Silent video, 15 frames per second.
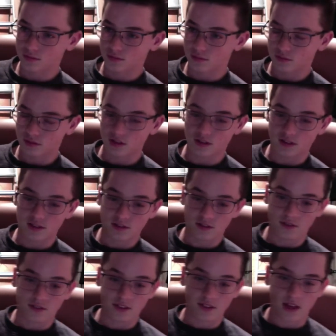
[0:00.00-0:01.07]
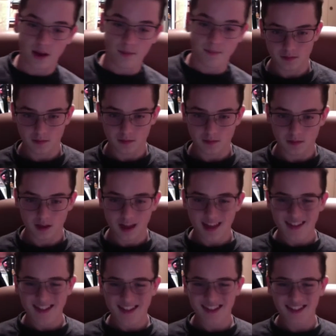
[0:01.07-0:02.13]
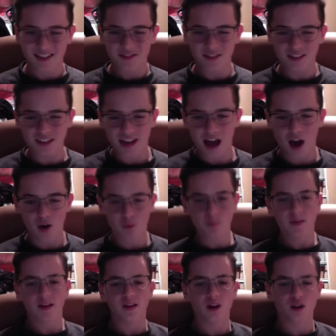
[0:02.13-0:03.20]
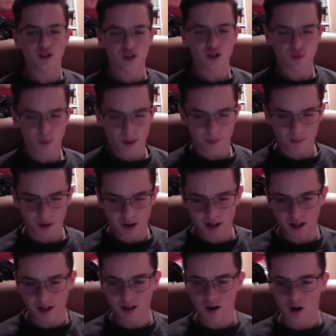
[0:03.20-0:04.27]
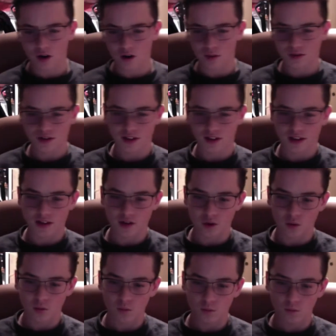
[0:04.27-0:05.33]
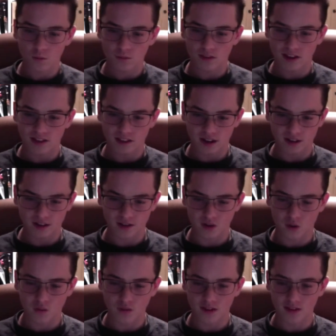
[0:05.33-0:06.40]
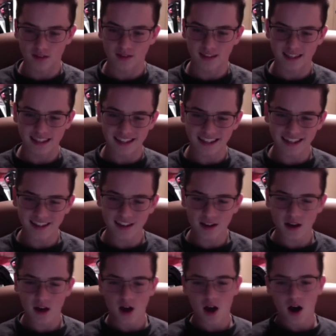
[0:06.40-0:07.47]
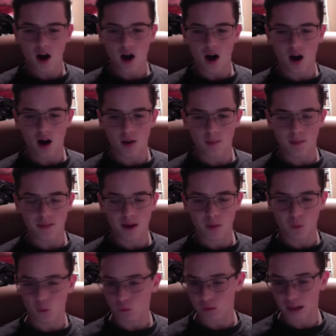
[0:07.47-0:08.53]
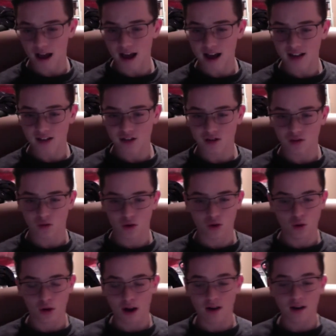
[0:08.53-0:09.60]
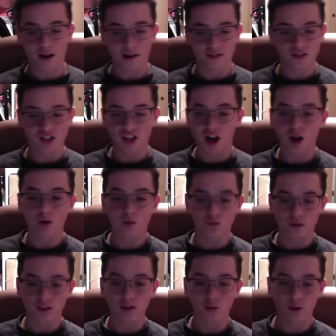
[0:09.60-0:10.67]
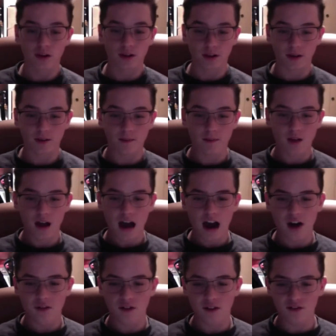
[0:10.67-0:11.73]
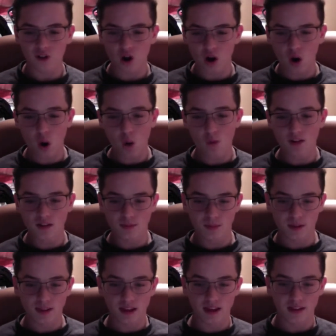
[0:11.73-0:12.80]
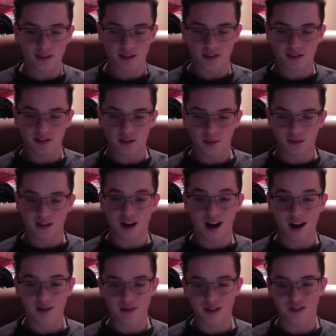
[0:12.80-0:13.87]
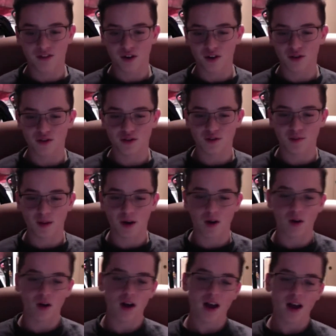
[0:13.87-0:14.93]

stuff like that. This has definitely helped me not spend money on objects that I don't really need, that will last or go out of style really quickly. However, I've not always been like this. Sometimes I fall under the spell